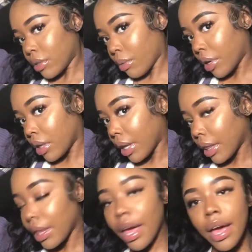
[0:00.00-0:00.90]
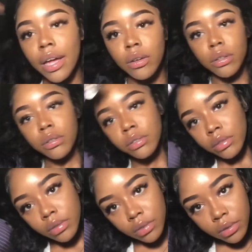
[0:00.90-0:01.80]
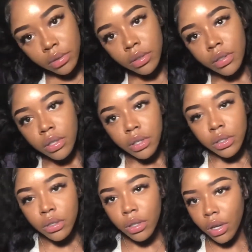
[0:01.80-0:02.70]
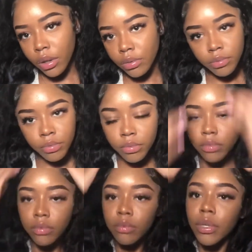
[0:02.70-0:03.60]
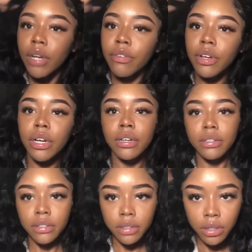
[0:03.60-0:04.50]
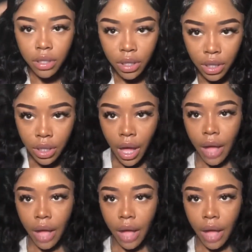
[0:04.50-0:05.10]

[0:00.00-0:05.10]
wear it like that, or you know, whatever I